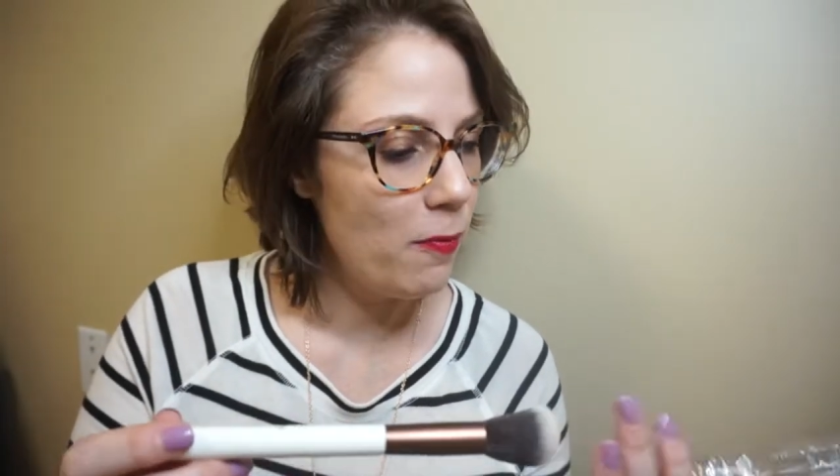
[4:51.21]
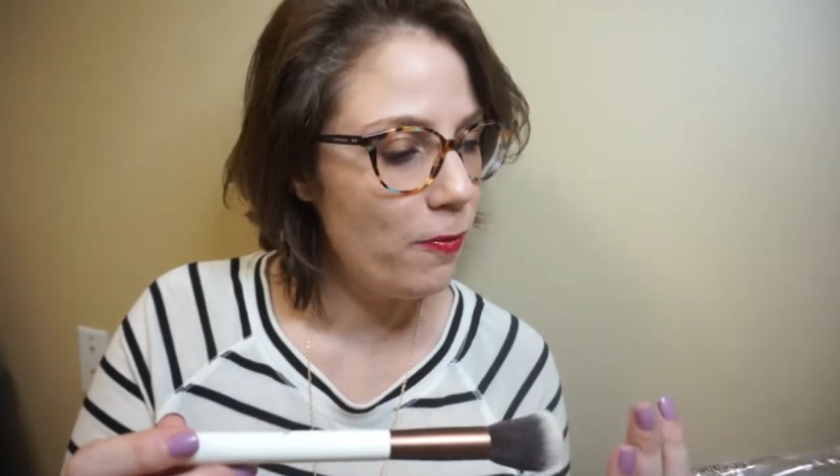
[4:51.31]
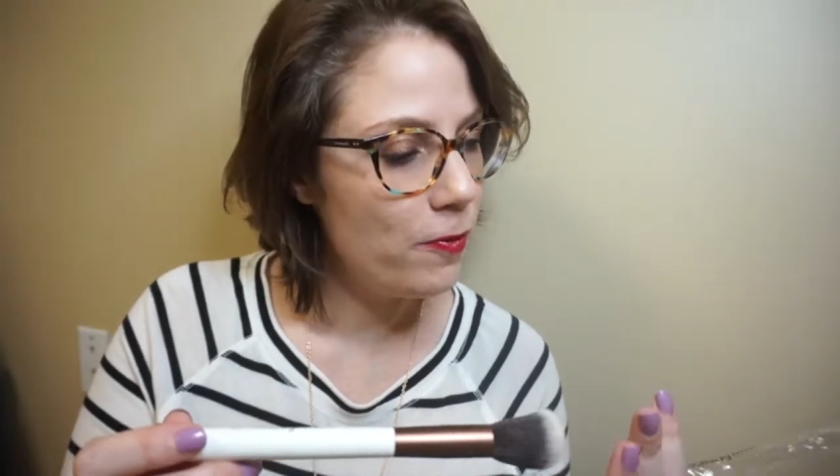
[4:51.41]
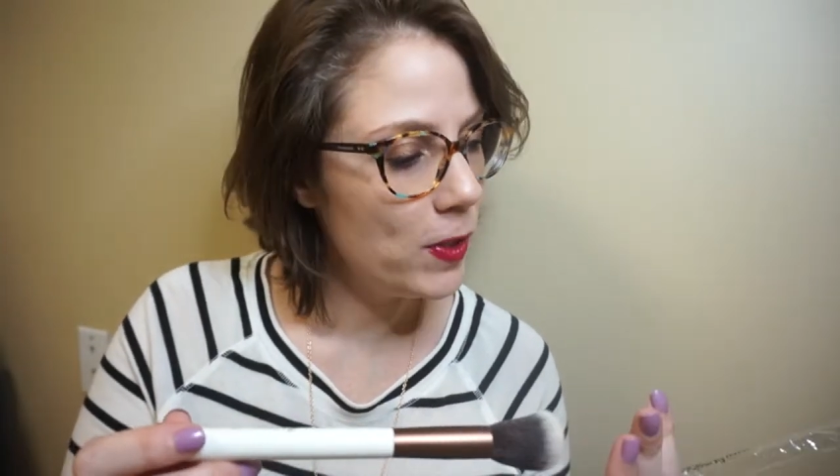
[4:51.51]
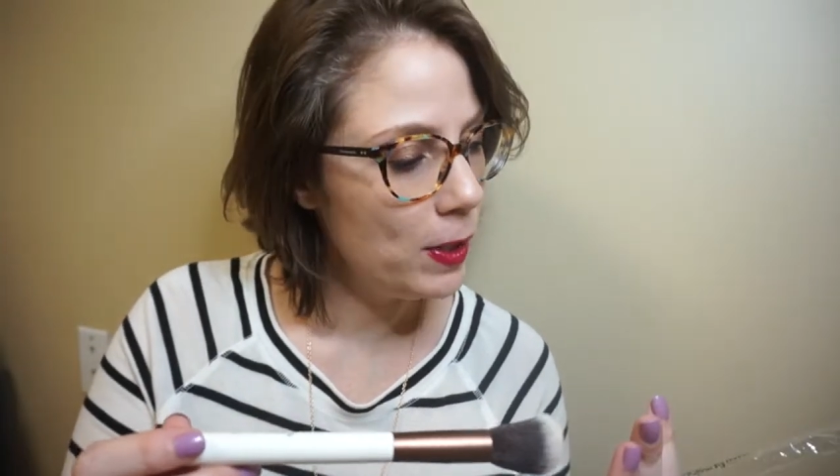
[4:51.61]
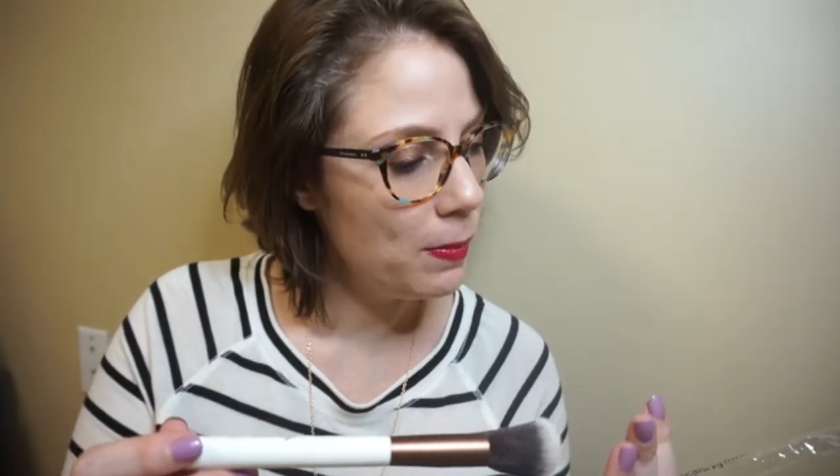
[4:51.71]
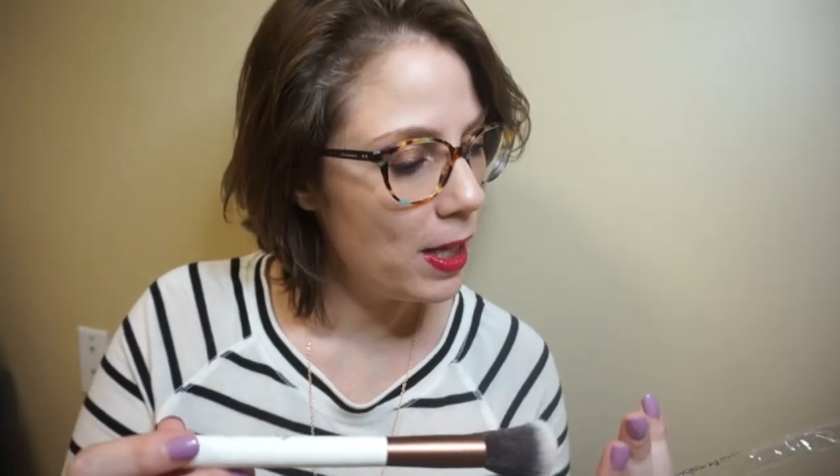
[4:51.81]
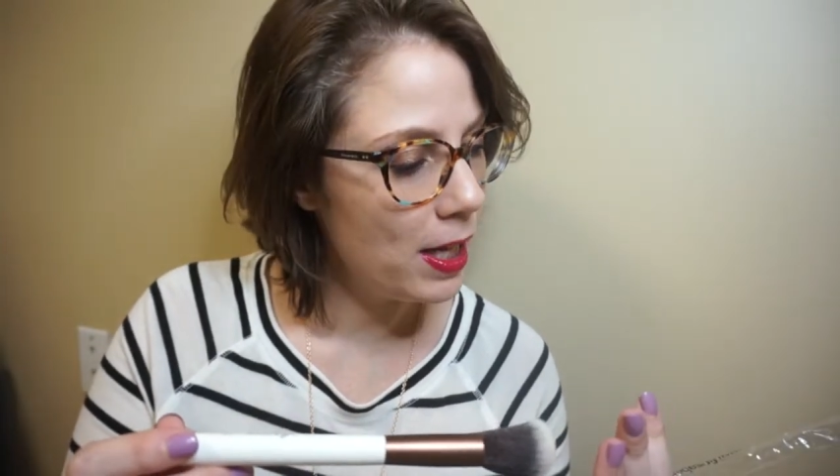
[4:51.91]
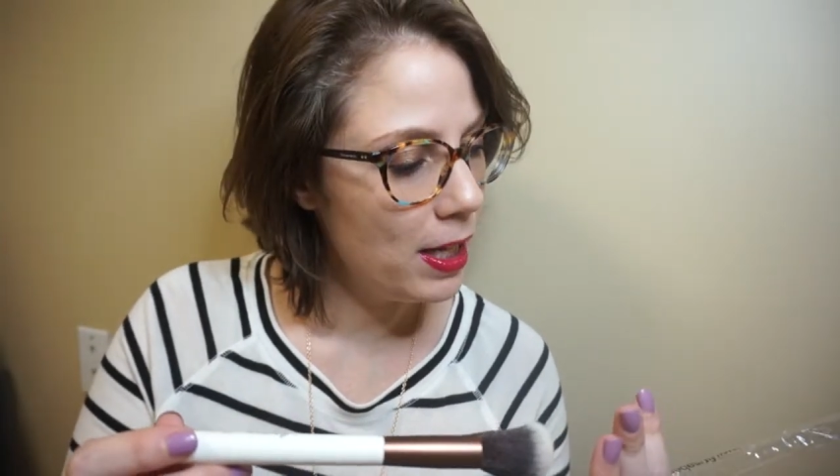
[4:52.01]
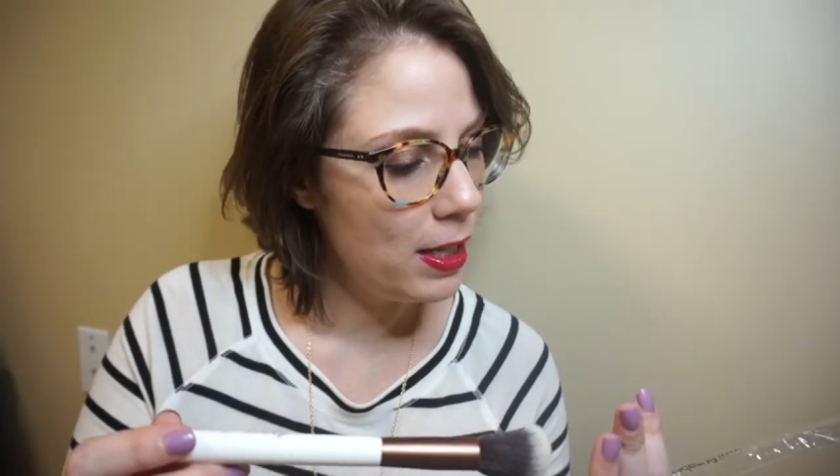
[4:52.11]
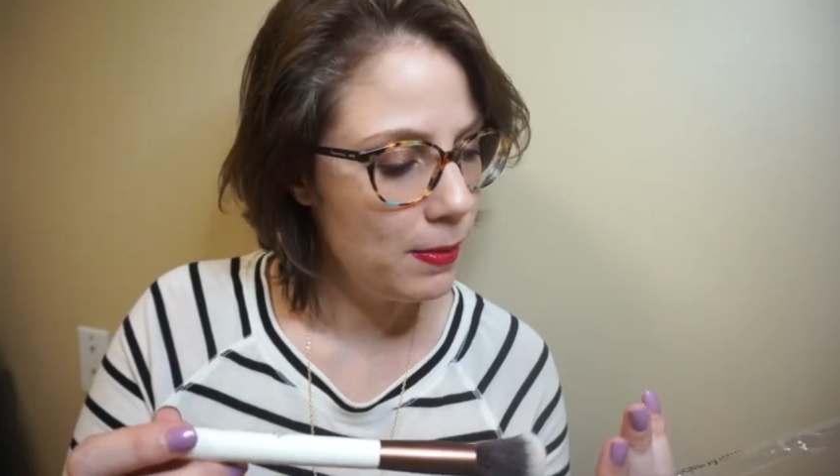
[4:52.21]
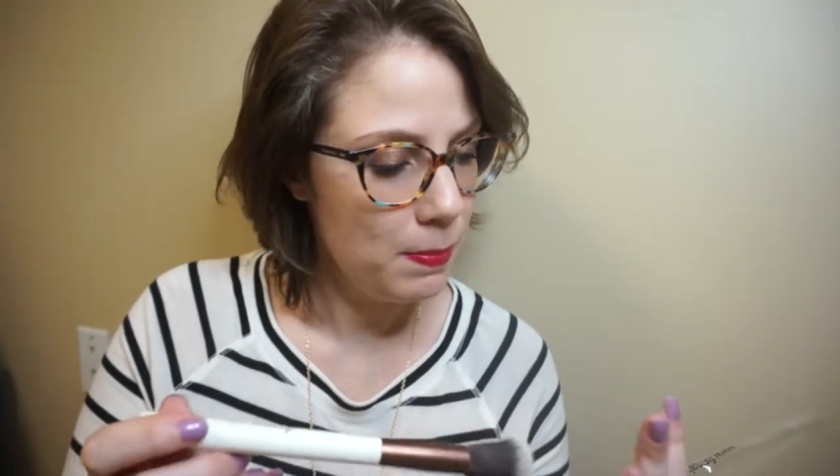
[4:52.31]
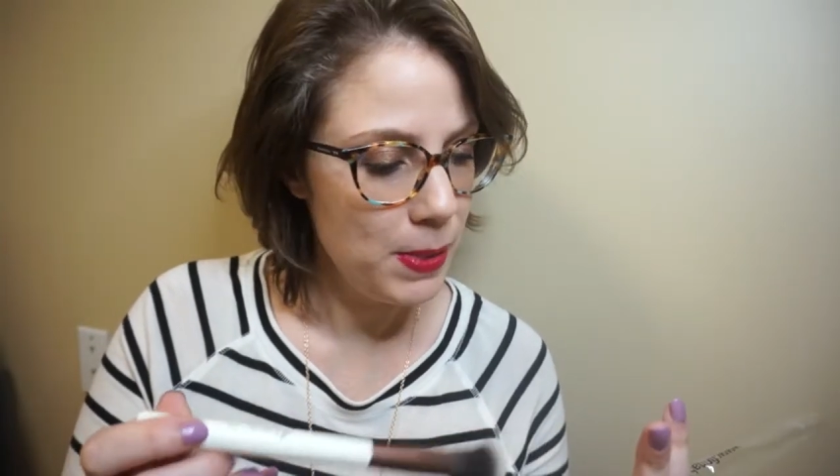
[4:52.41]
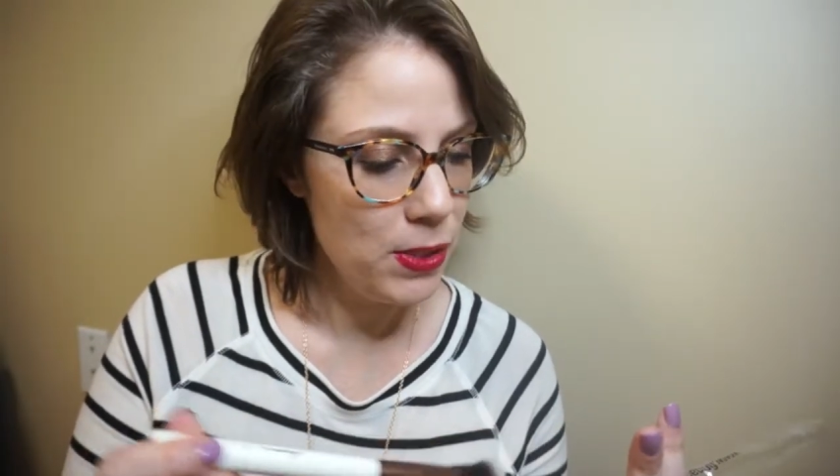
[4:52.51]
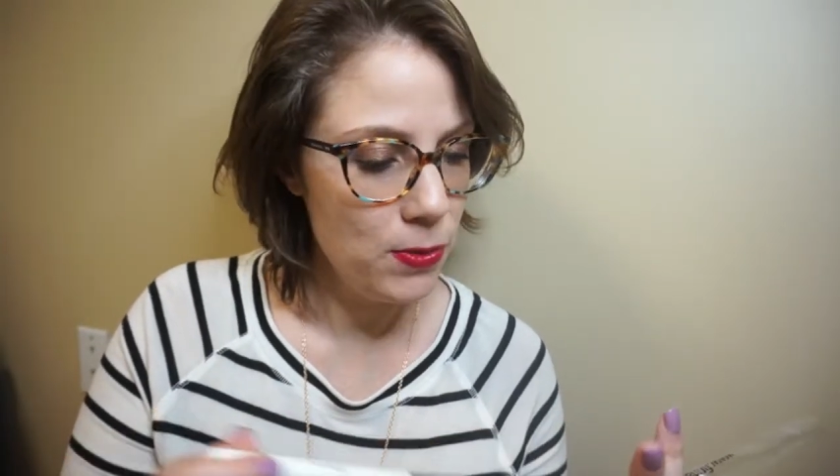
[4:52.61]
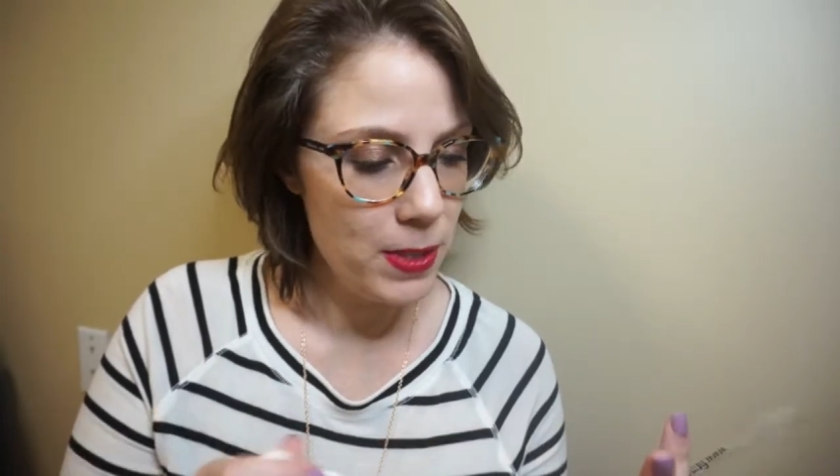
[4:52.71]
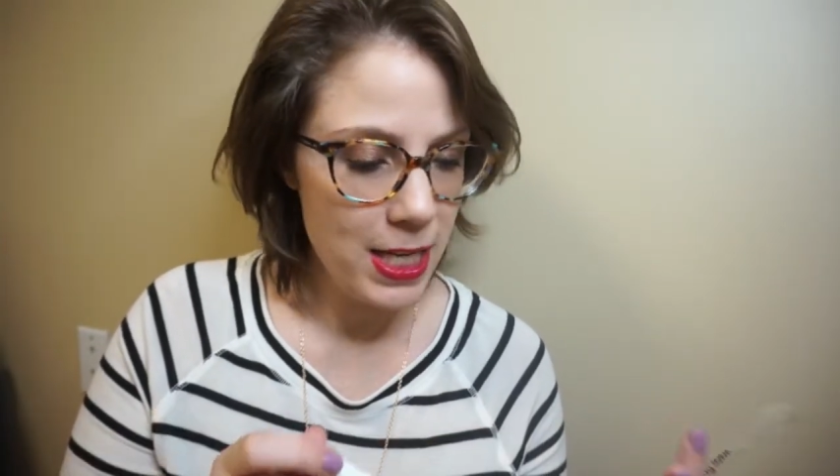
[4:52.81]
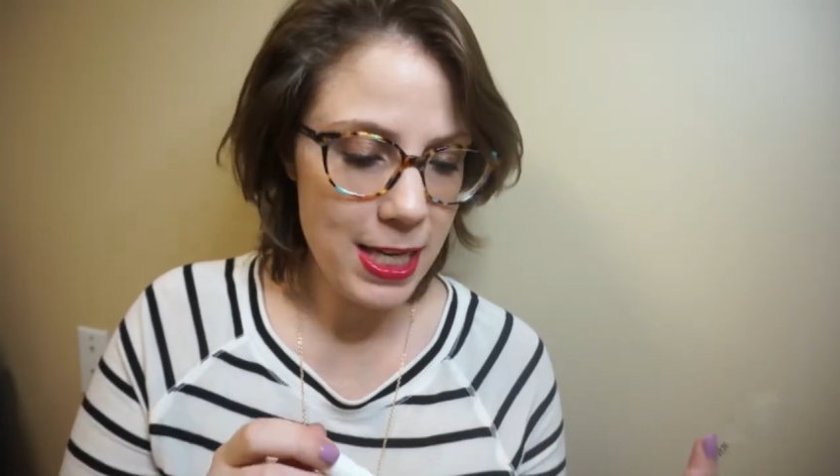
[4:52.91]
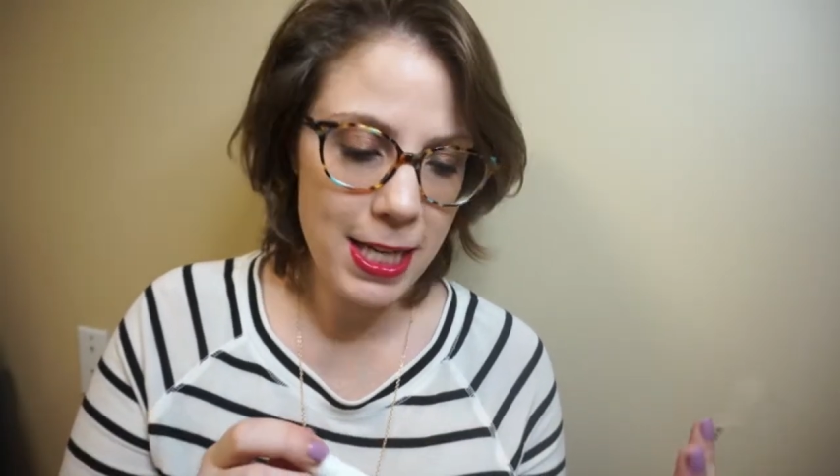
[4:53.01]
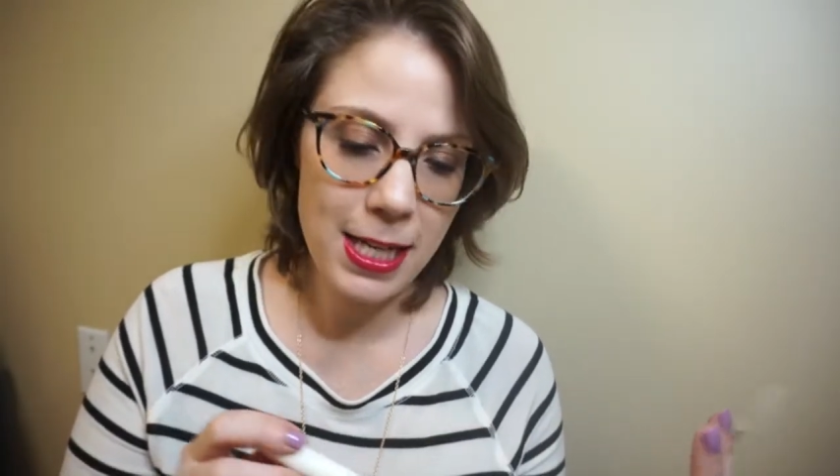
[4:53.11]
Firma
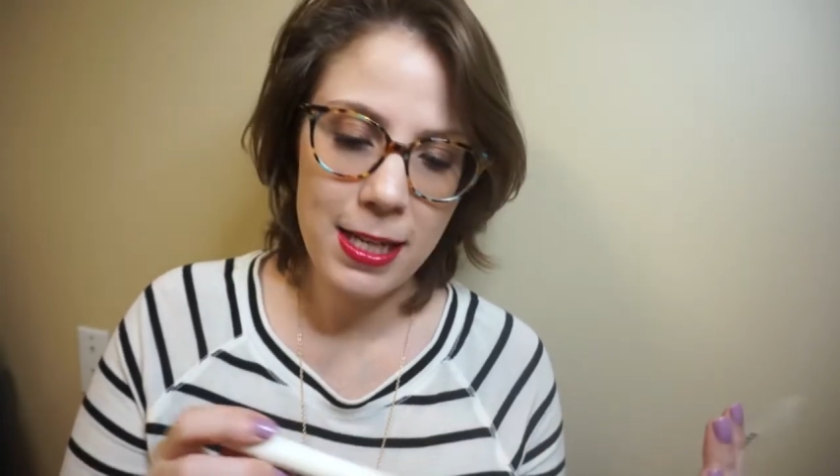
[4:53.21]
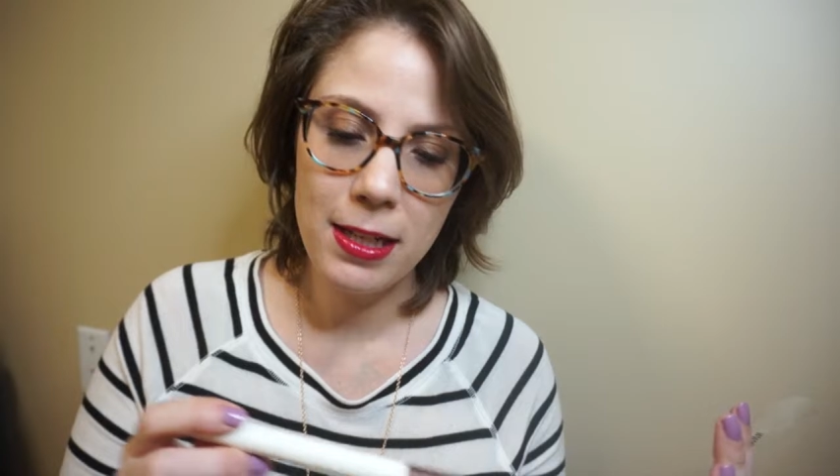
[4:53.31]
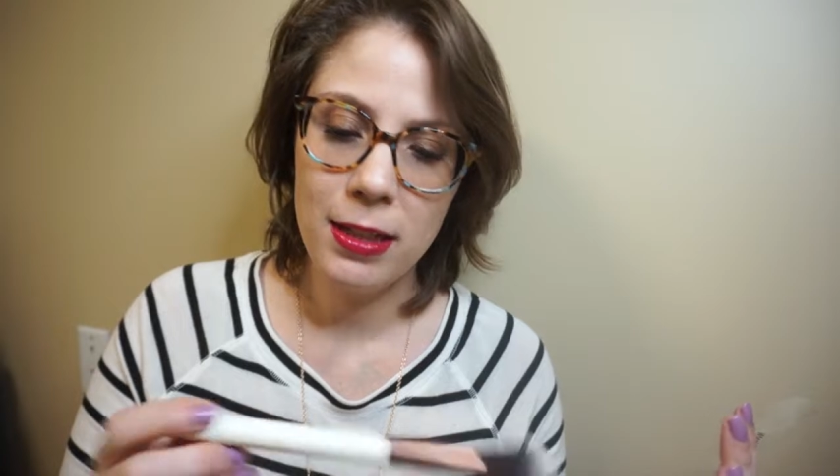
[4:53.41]
Beauty,